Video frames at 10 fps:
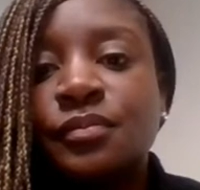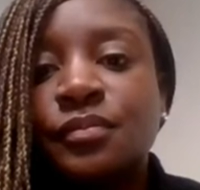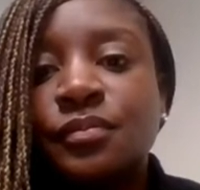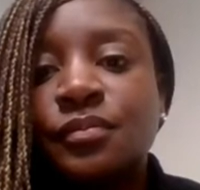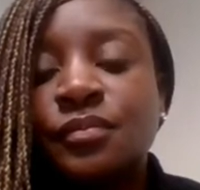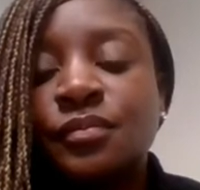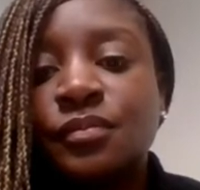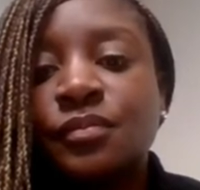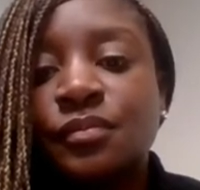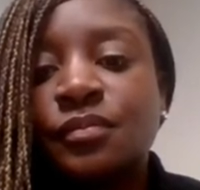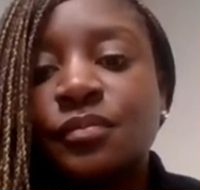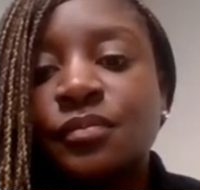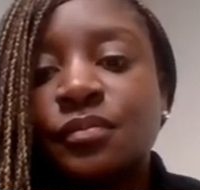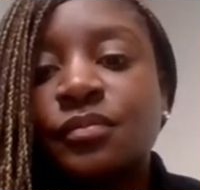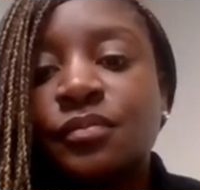
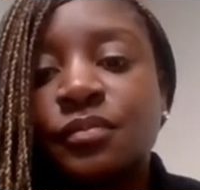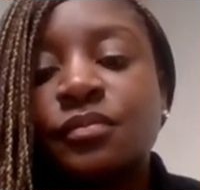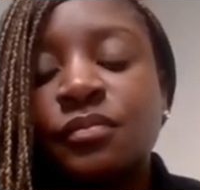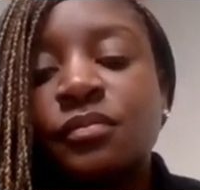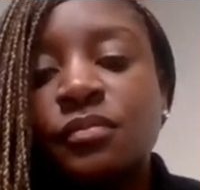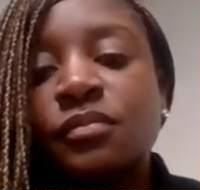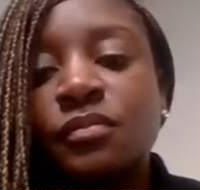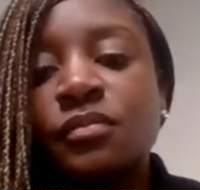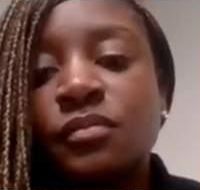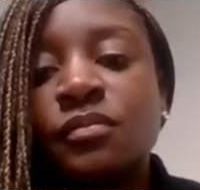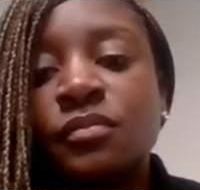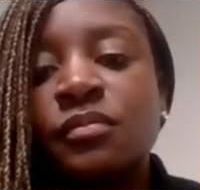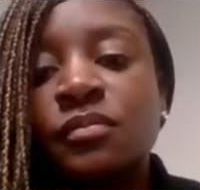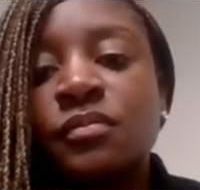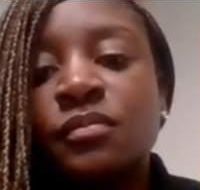
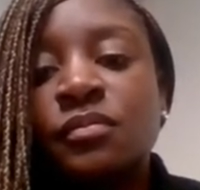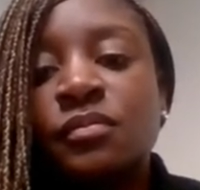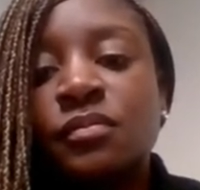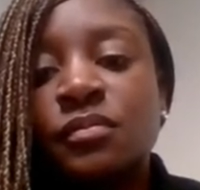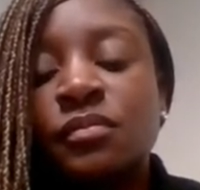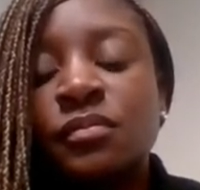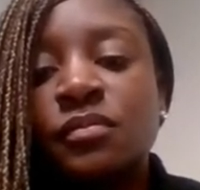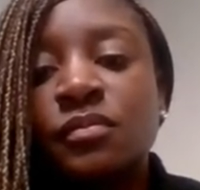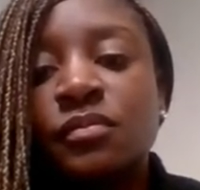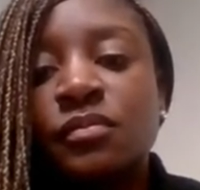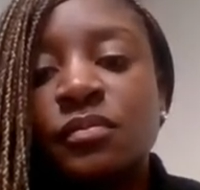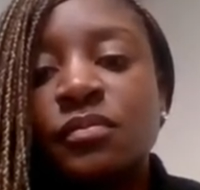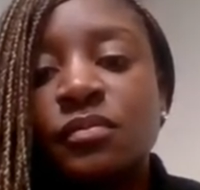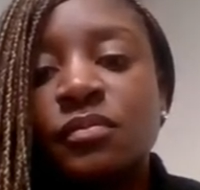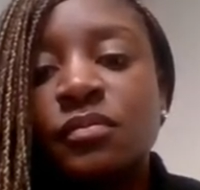
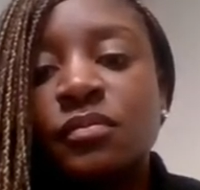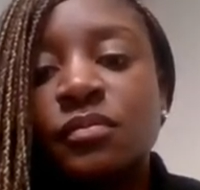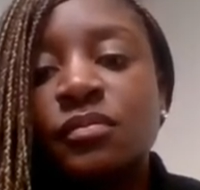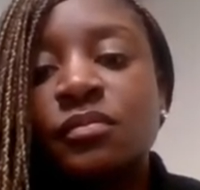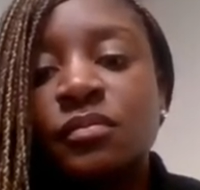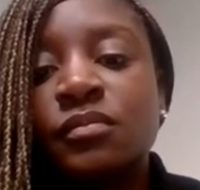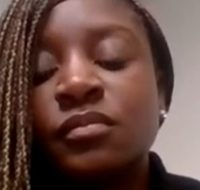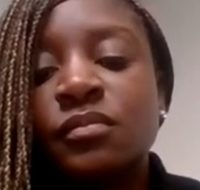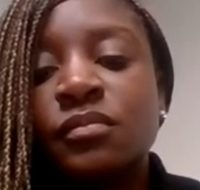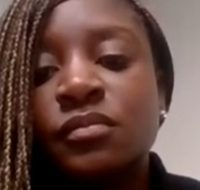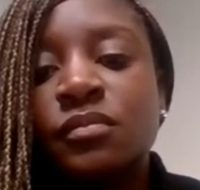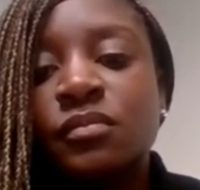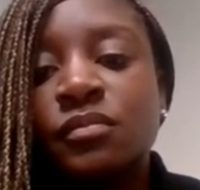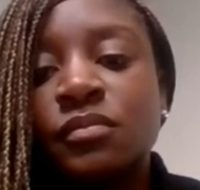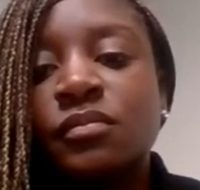
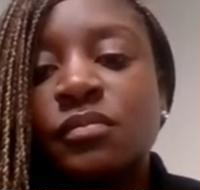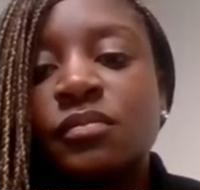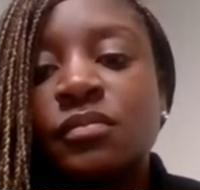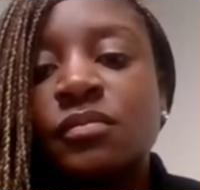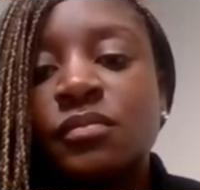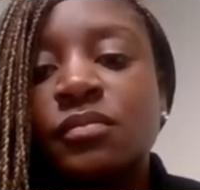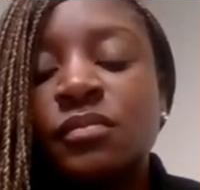(not speaking)